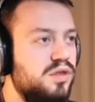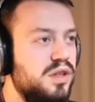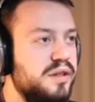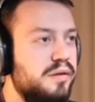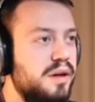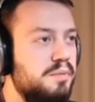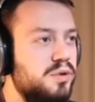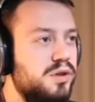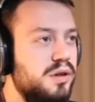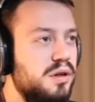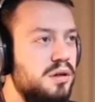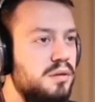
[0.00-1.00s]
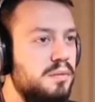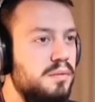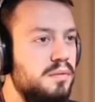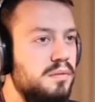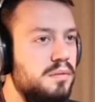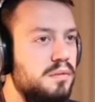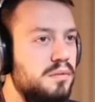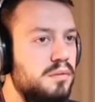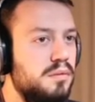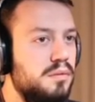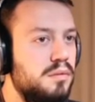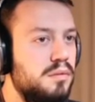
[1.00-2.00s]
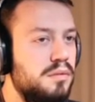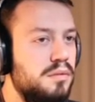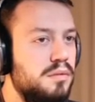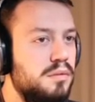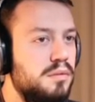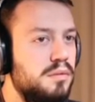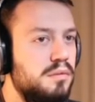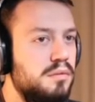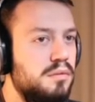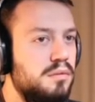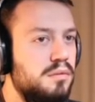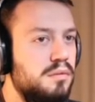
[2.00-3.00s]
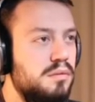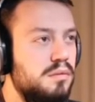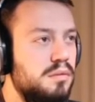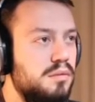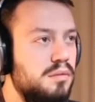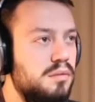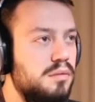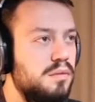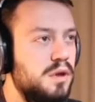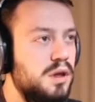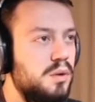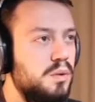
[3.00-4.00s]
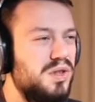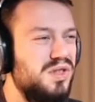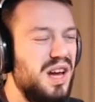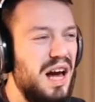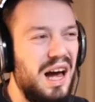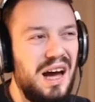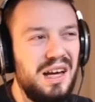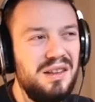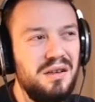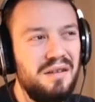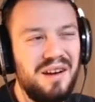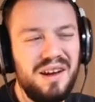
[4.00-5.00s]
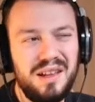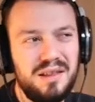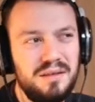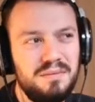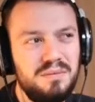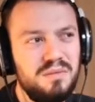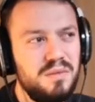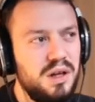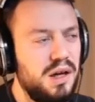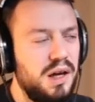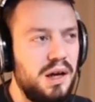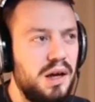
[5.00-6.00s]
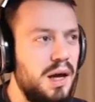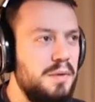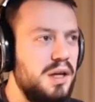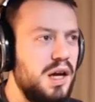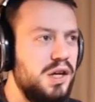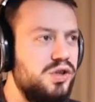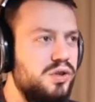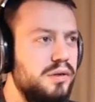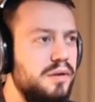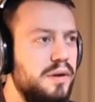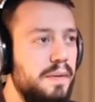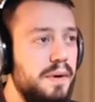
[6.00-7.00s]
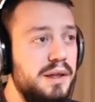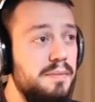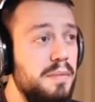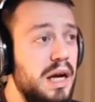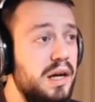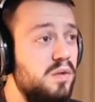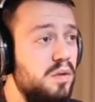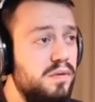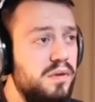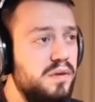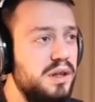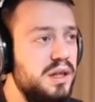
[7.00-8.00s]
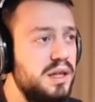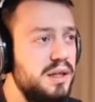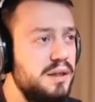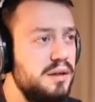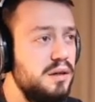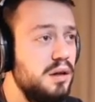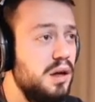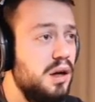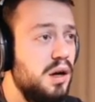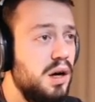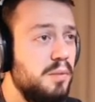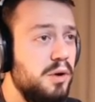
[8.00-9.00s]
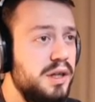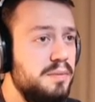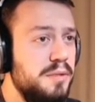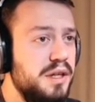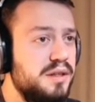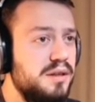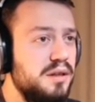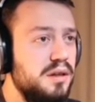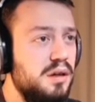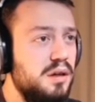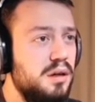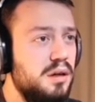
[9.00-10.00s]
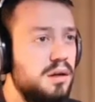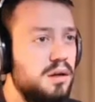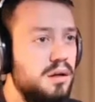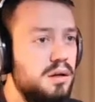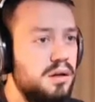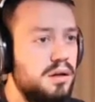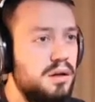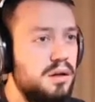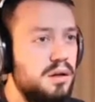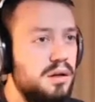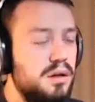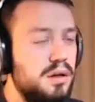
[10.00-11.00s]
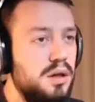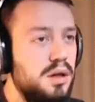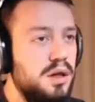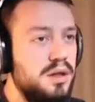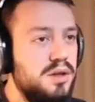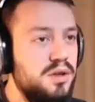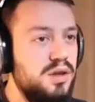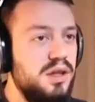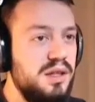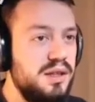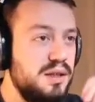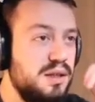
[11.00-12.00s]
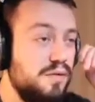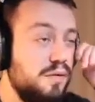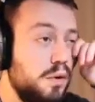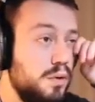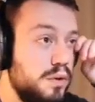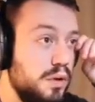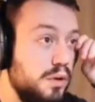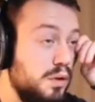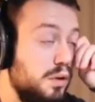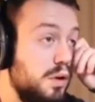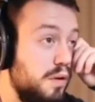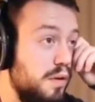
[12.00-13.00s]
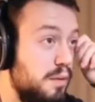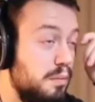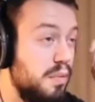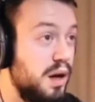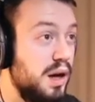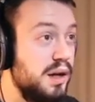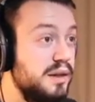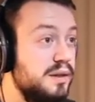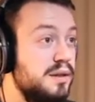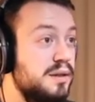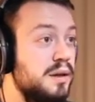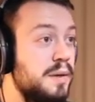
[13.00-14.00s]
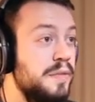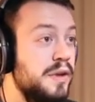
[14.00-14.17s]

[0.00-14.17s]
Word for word: Transcription. Another lesson I caught it which I don't get. I, I, mean, I should read the manual for these. Harmonic mixing. Another lesson I caught it. So this is a focus on the tonal balance.